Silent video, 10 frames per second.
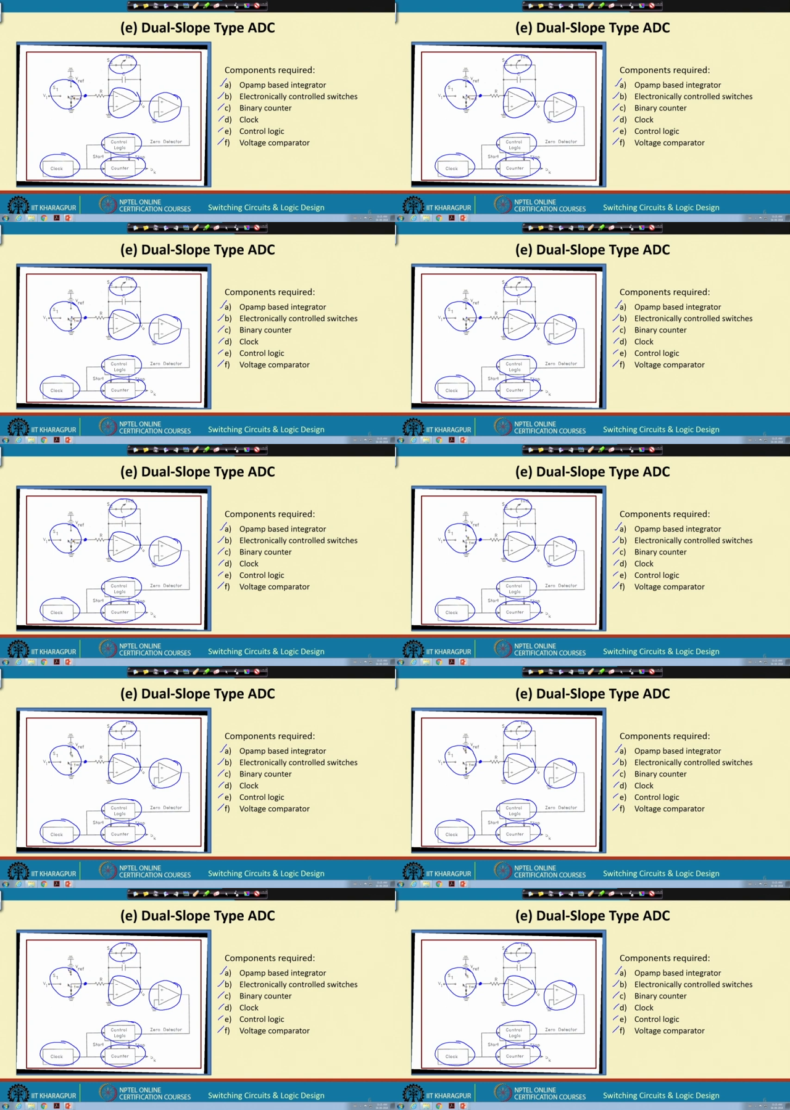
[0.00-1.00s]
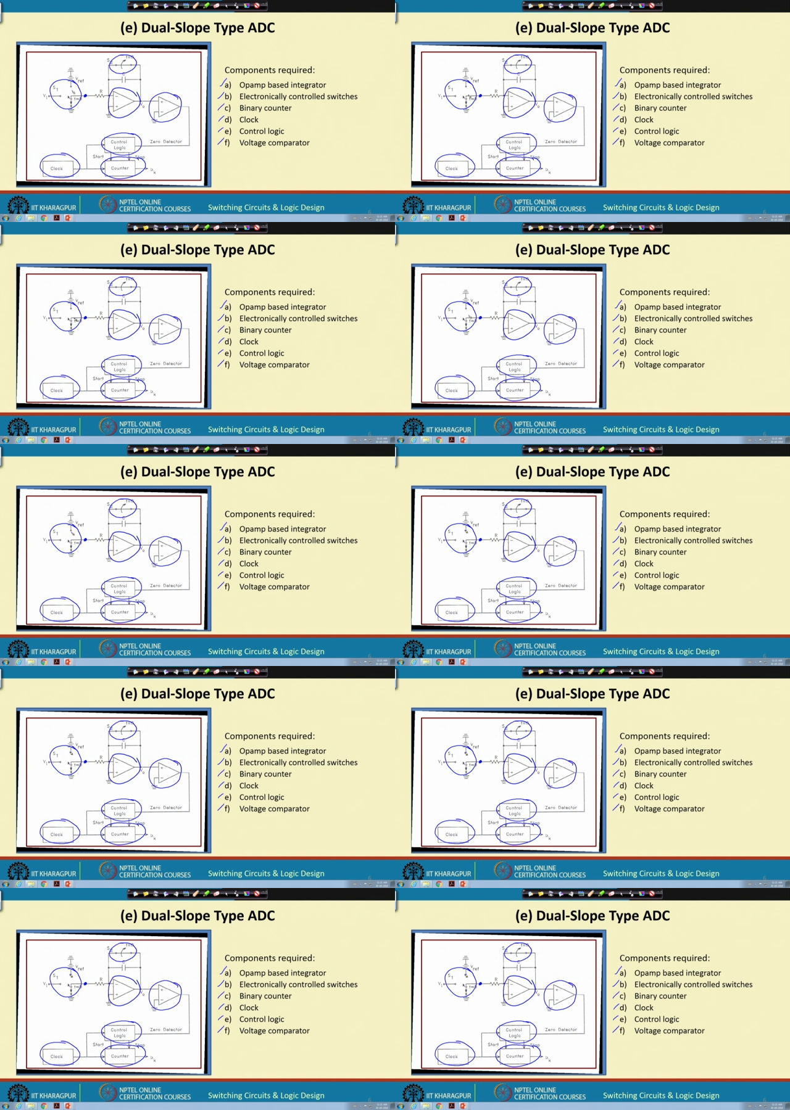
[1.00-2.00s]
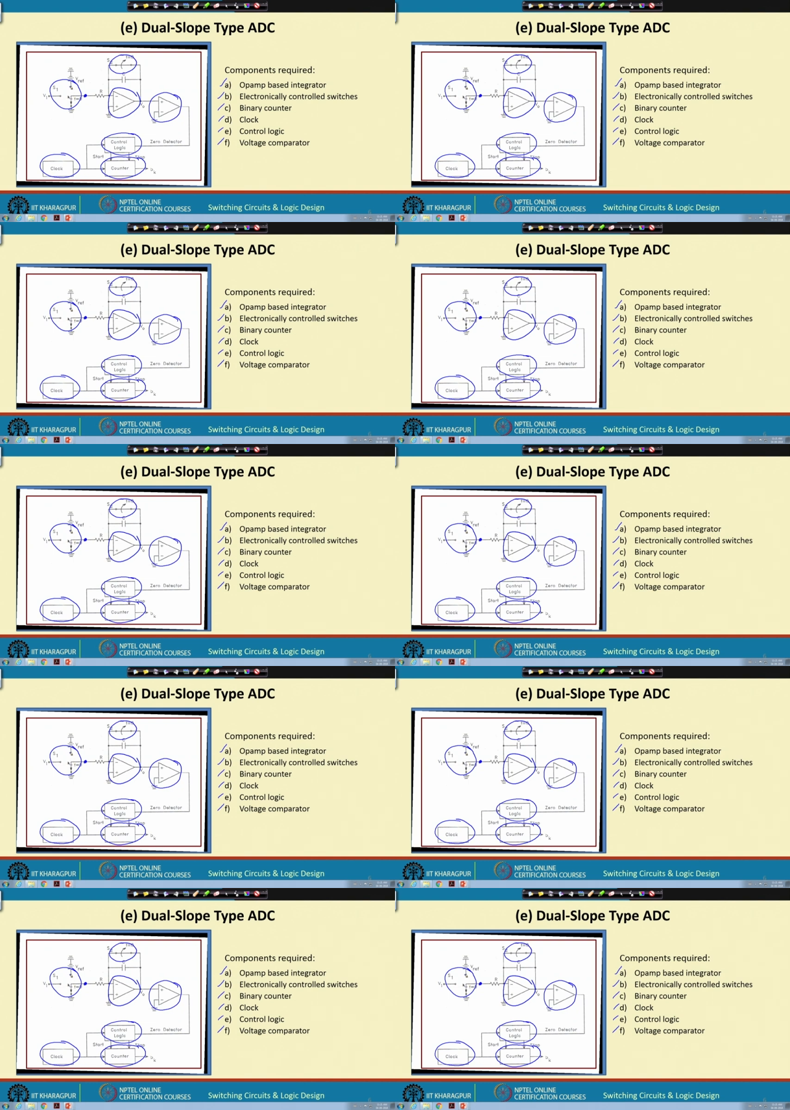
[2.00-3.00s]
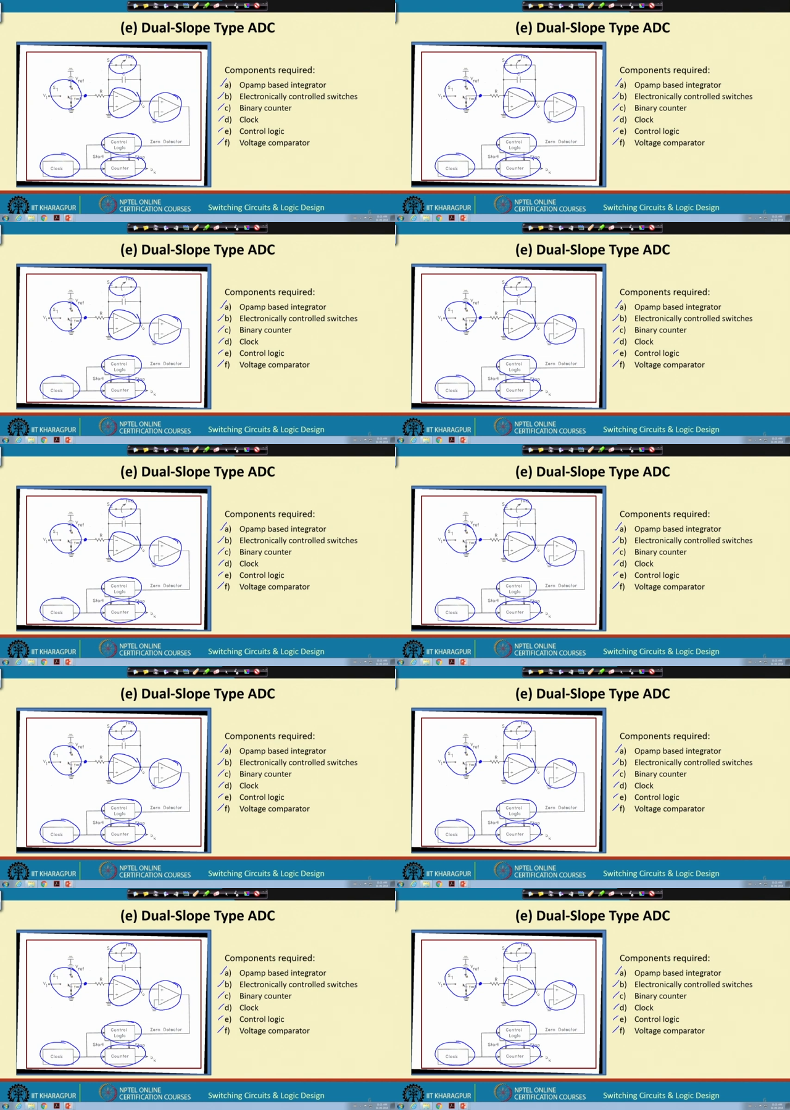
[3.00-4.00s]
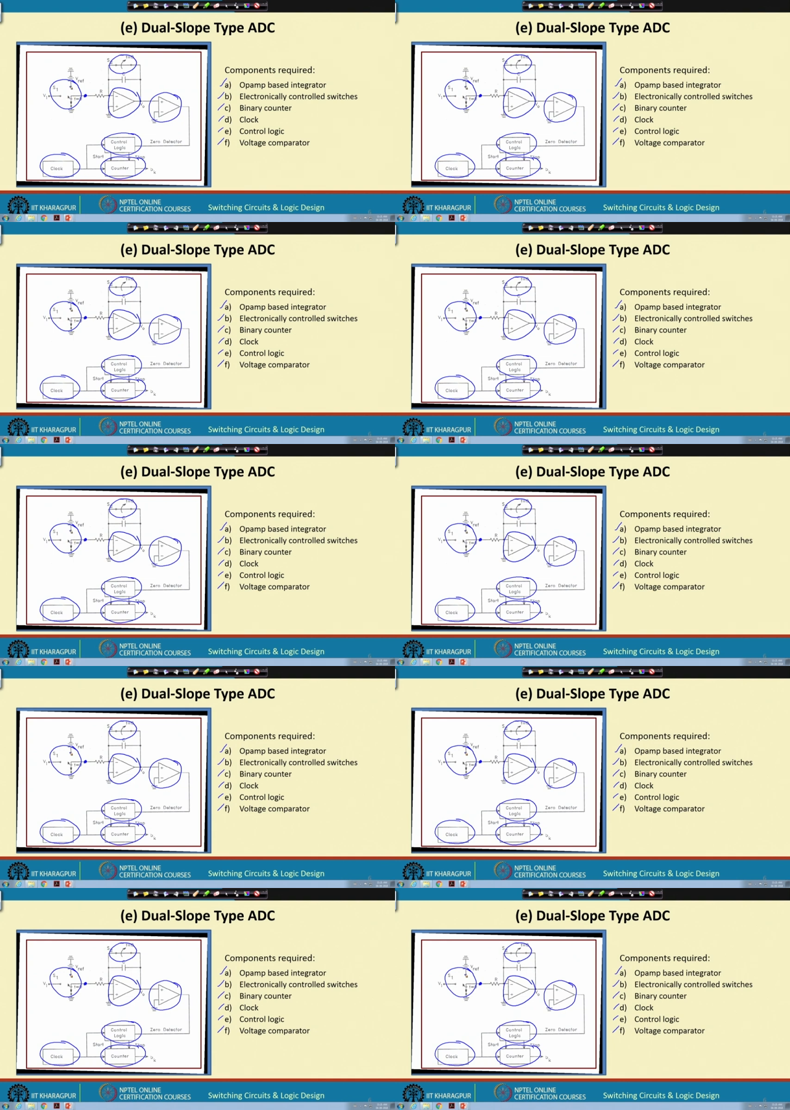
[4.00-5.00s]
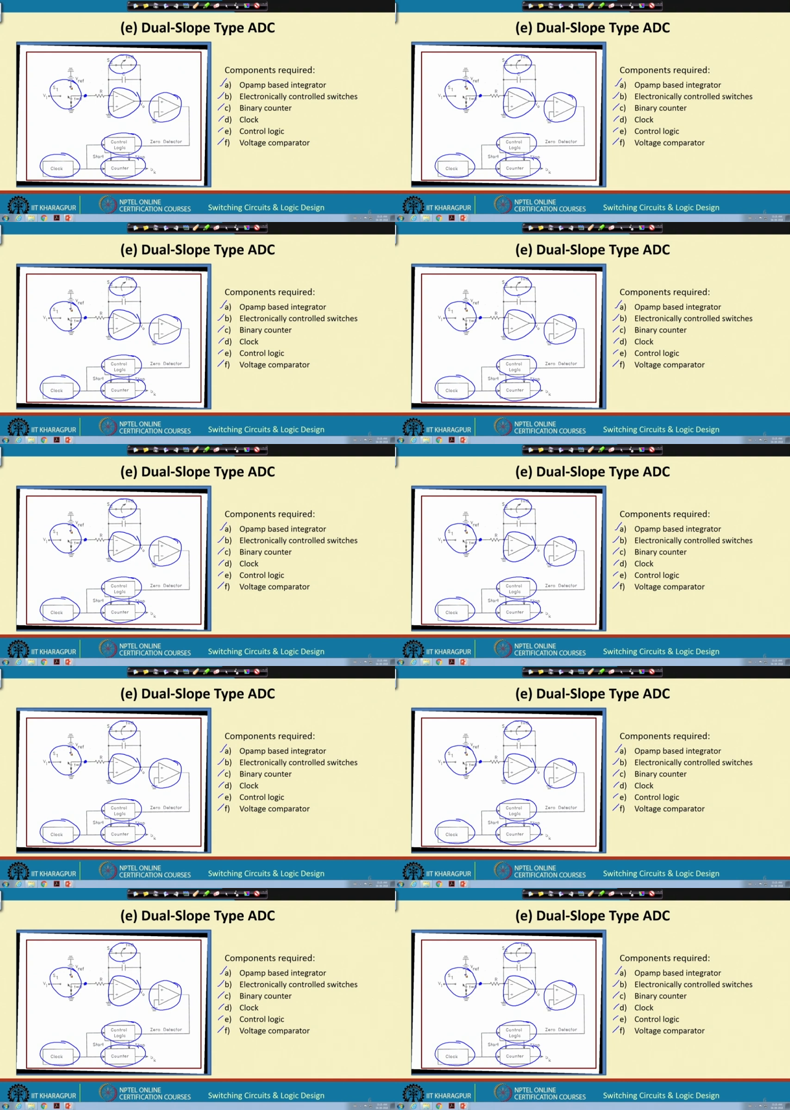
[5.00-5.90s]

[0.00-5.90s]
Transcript: No face is visible, so there are no lips to read.